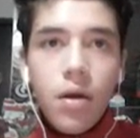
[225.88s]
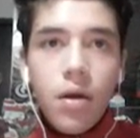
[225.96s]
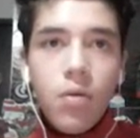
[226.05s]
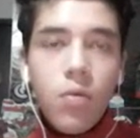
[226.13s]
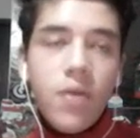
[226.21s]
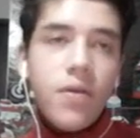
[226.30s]

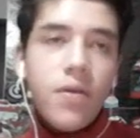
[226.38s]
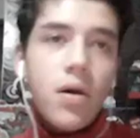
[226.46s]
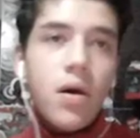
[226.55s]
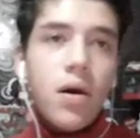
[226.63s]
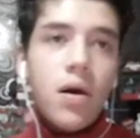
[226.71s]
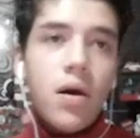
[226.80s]
with
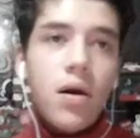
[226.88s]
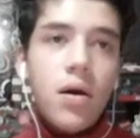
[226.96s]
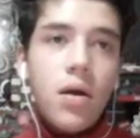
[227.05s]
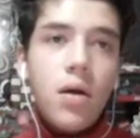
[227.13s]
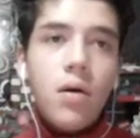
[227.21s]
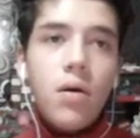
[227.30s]

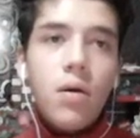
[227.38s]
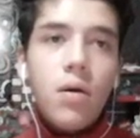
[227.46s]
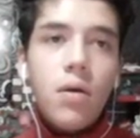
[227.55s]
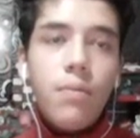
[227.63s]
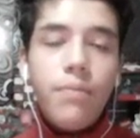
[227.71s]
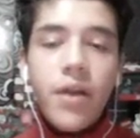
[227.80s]

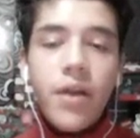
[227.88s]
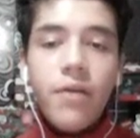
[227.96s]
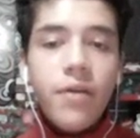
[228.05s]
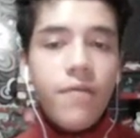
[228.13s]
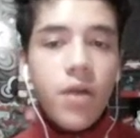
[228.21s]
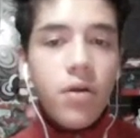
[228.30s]
a
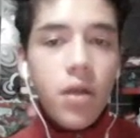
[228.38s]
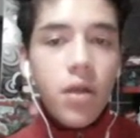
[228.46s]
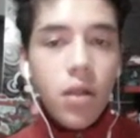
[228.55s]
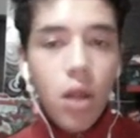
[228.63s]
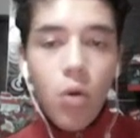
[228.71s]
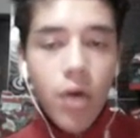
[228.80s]
very, very
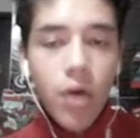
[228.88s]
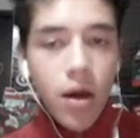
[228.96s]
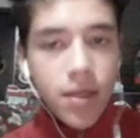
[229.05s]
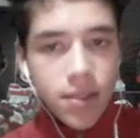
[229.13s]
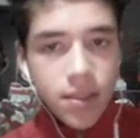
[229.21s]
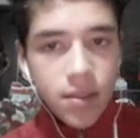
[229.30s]
low
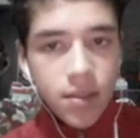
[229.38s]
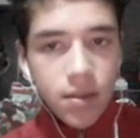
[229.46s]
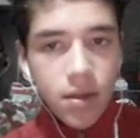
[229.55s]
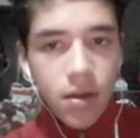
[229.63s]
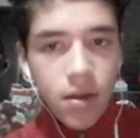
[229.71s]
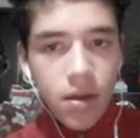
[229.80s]
cost,
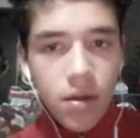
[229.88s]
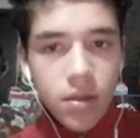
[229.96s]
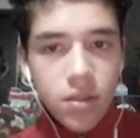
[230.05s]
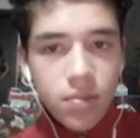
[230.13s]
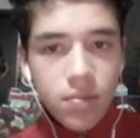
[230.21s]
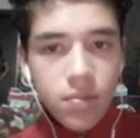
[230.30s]

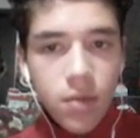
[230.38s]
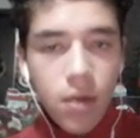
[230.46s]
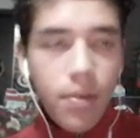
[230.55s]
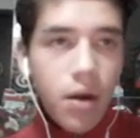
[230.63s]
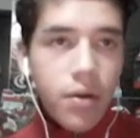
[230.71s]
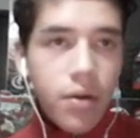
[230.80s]

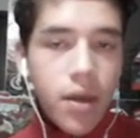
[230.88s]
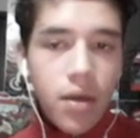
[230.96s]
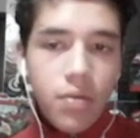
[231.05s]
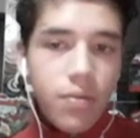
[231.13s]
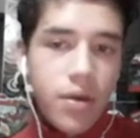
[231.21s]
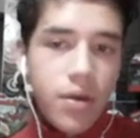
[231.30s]
comparing
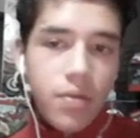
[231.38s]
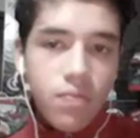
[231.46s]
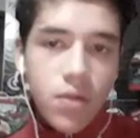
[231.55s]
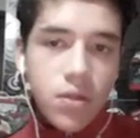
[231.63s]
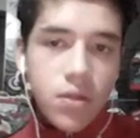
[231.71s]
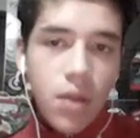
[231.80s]
it with
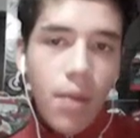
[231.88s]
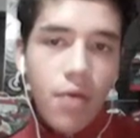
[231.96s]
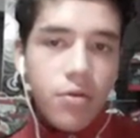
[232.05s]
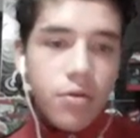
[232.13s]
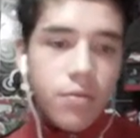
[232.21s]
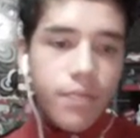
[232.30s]
some
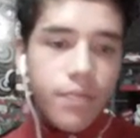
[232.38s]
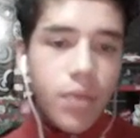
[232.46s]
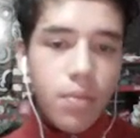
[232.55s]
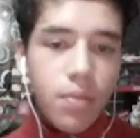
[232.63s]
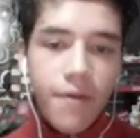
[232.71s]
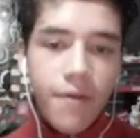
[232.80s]
other
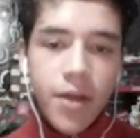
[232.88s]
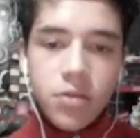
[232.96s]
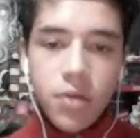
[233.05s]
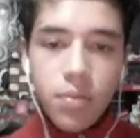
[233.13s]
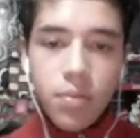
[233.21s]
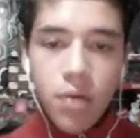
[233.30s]

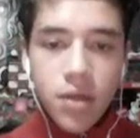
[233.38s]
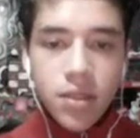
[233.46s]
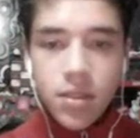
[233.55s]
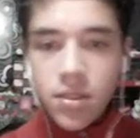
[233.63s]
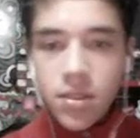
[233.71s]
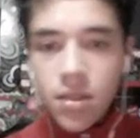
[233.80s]
manufacturing
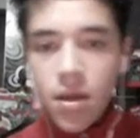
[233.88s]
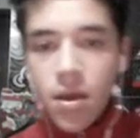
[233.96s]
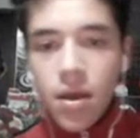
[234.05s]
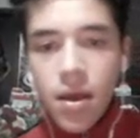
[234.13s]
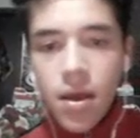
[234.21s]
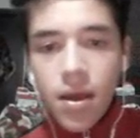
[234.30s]
processes.
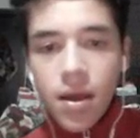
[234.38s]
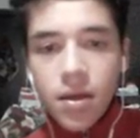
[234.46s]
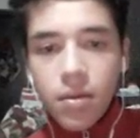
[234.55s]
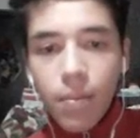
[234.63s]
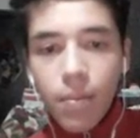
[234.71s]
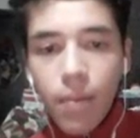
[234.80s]

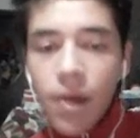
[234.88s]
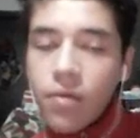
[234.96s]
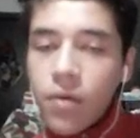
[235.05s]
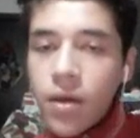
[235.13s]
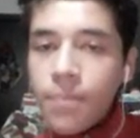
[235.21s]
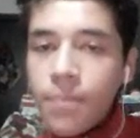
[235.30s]
And by the
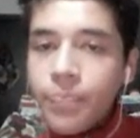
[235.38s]
way,